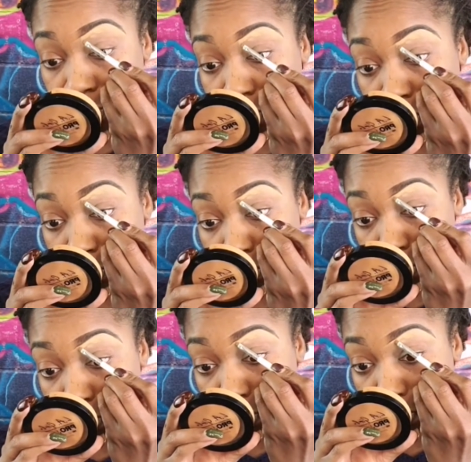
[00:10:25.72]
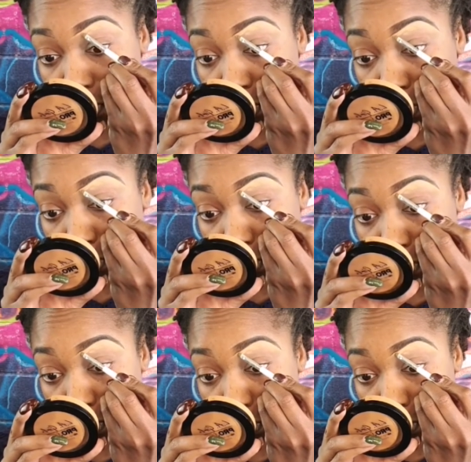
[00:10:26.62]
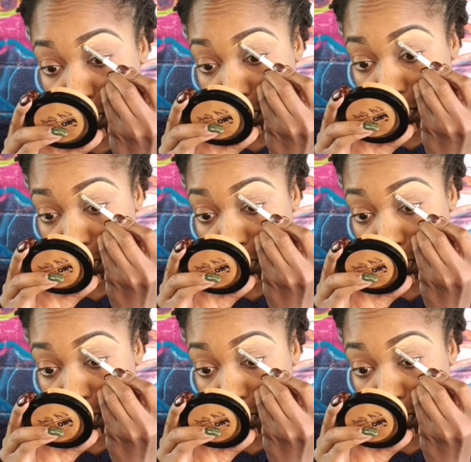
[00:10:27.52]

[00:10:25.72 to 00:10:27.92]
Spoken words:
Like I was saying, those